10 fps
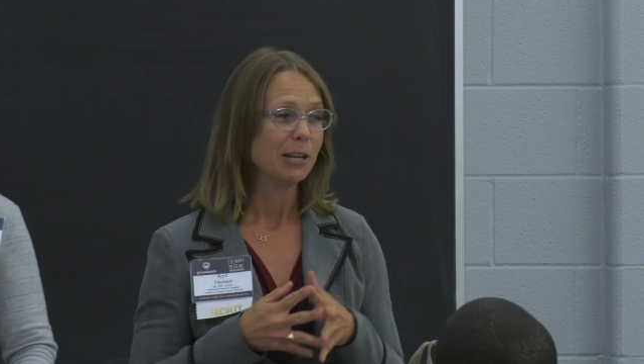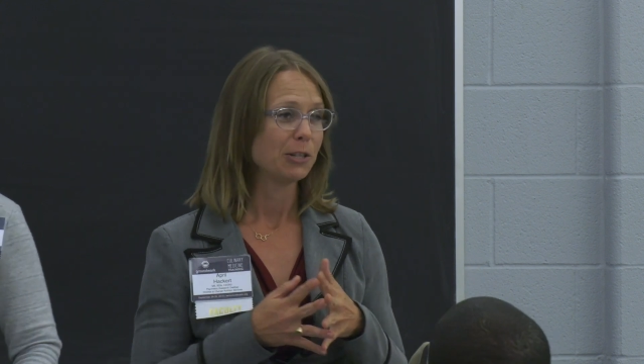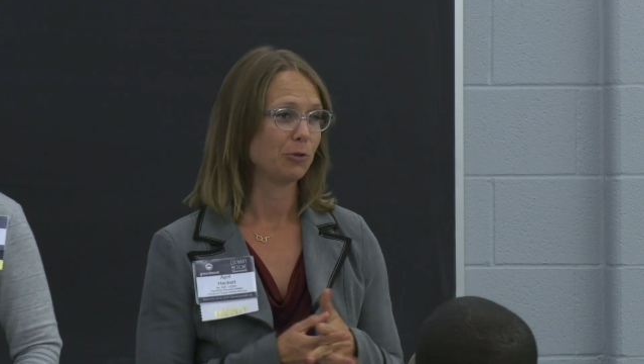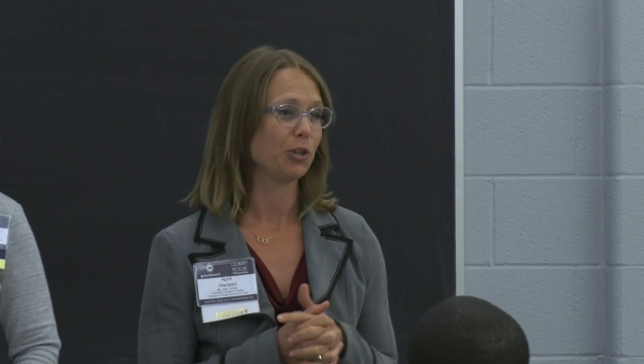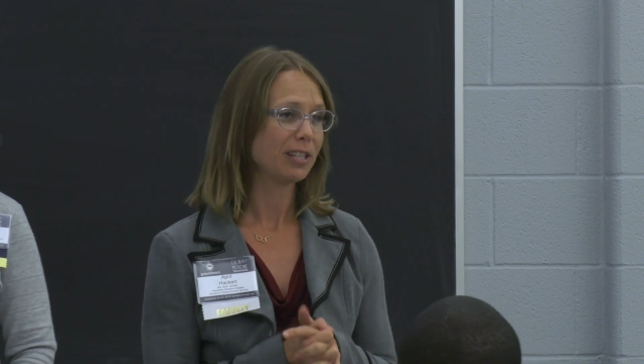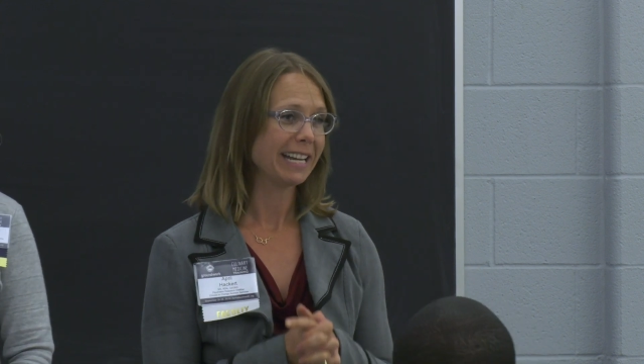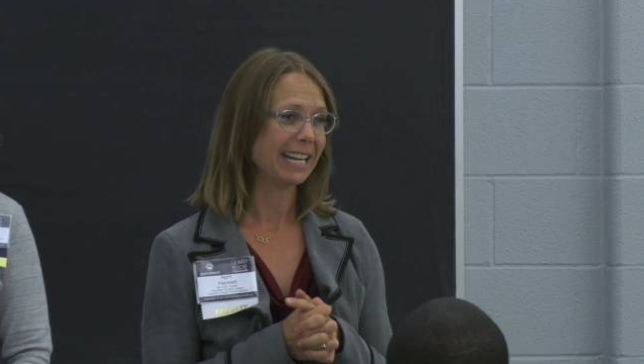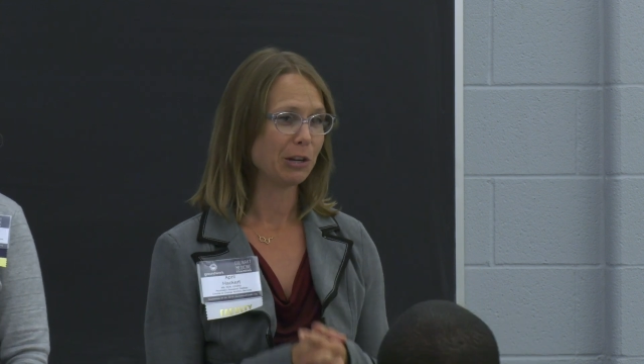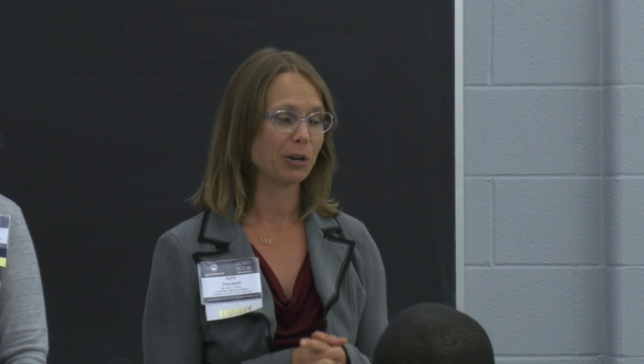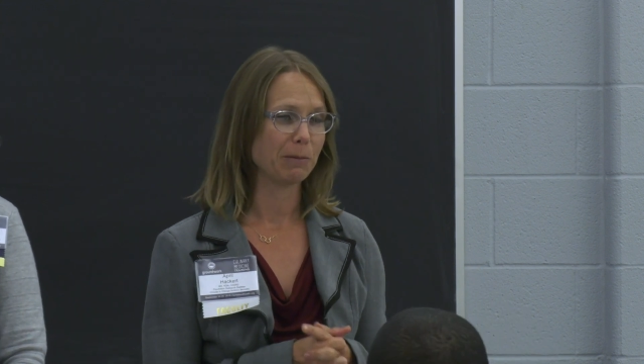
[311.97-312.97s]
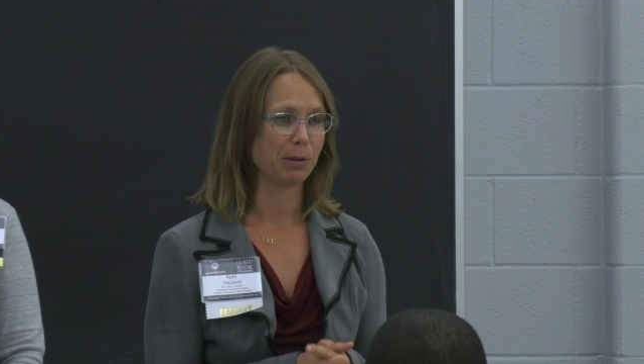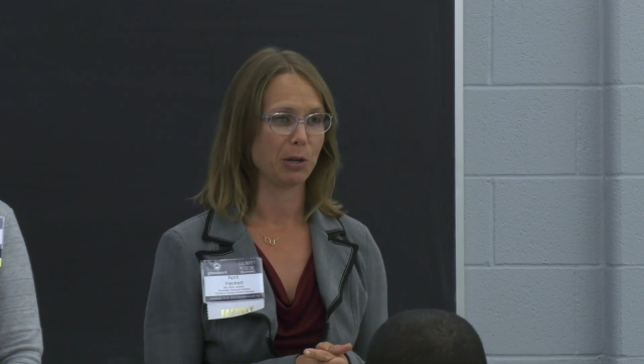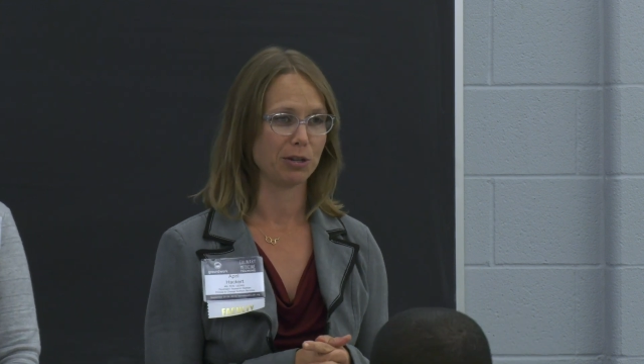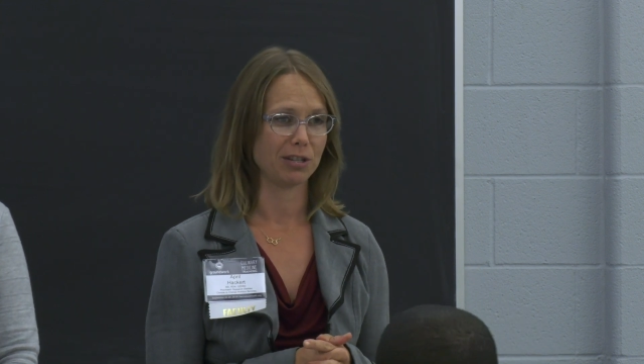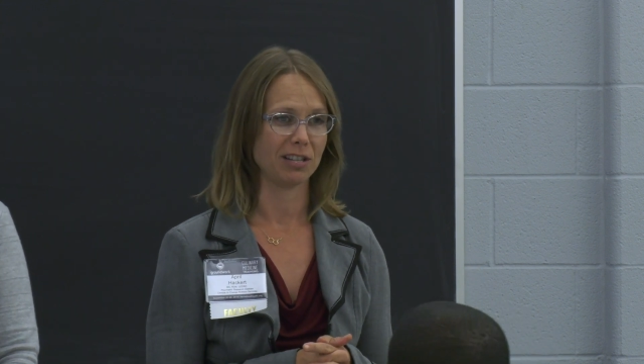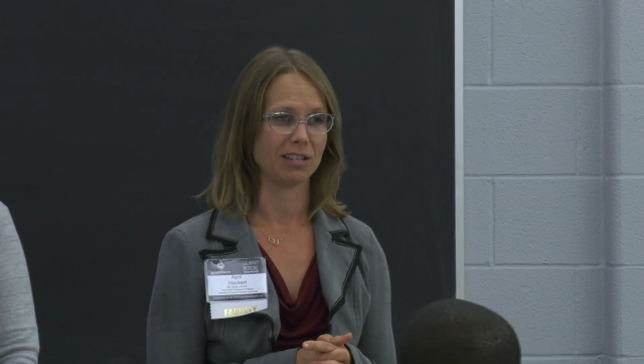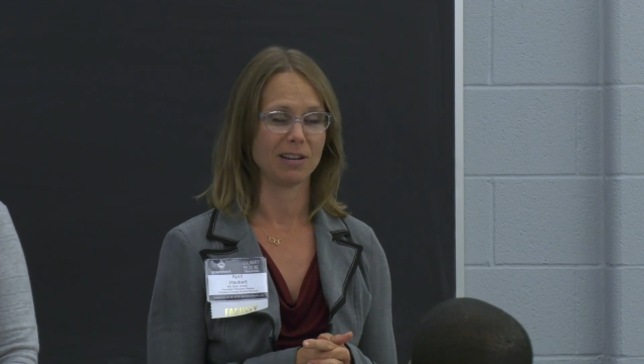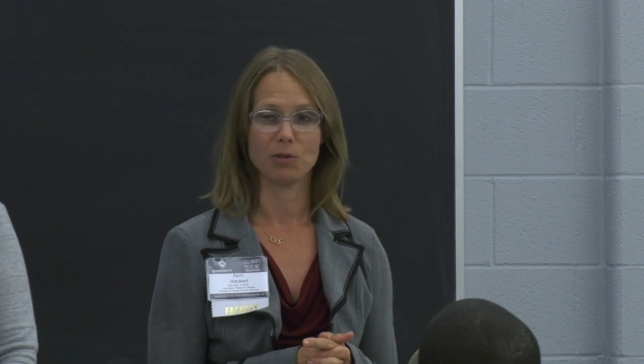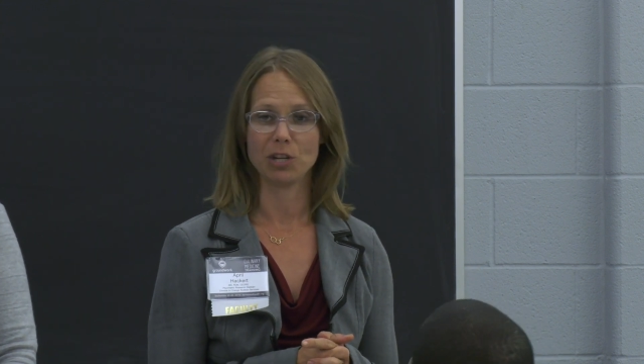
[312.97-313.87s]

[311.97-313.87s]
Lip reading: So just like in your computer system,